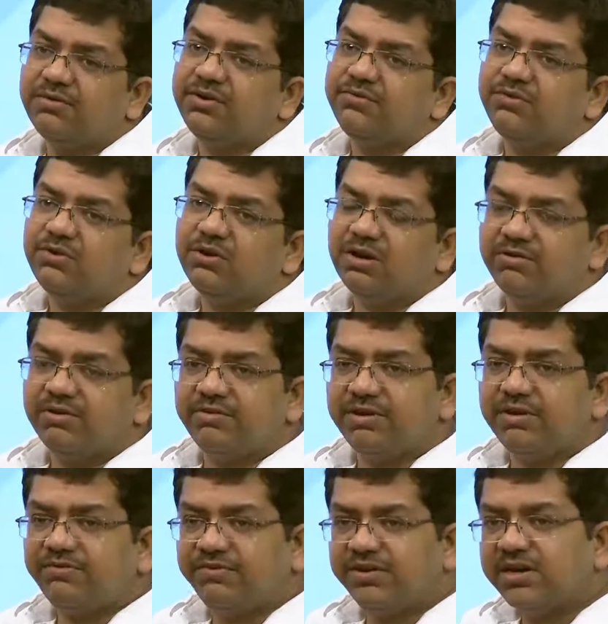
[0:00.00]
if you have a
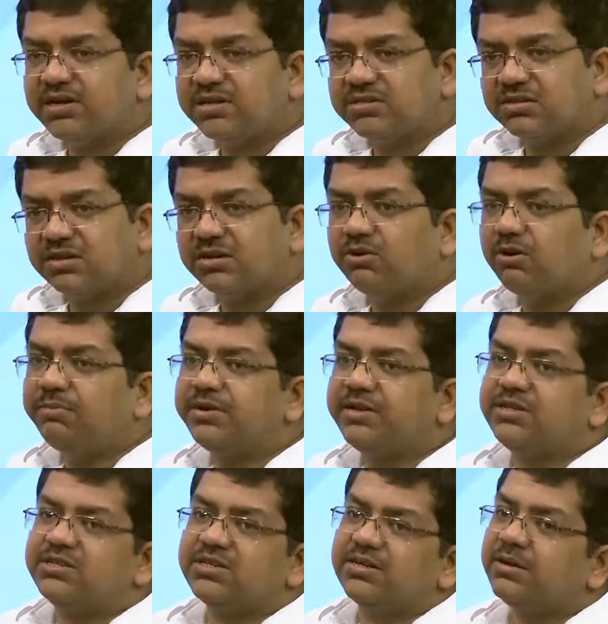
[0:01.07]
very fierce
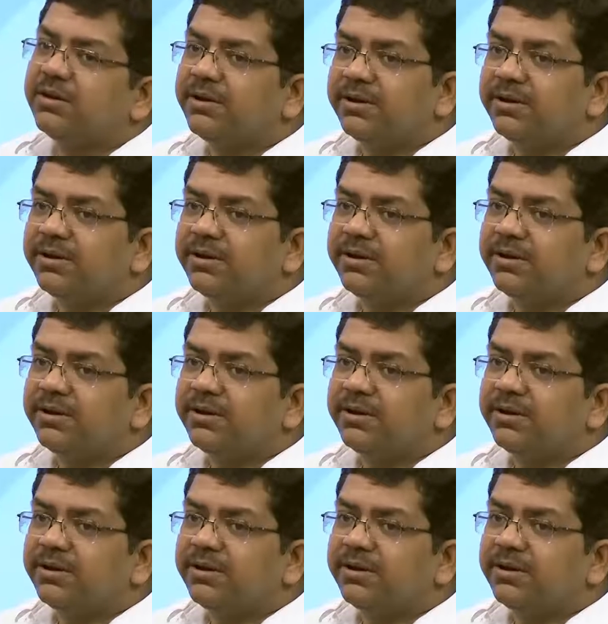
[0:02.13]
competition